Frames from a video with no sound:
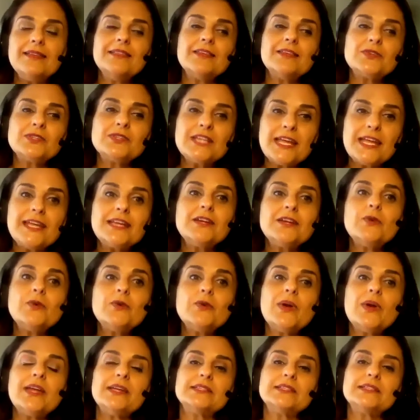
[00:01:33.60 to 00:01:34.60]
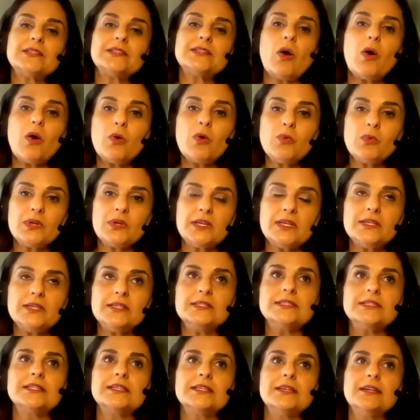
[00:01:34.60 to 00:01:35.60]
and their takeaway is
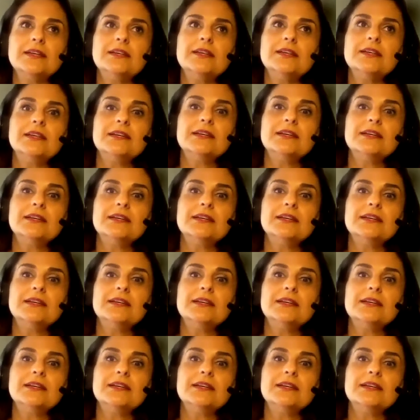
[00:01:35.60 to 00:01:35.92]
always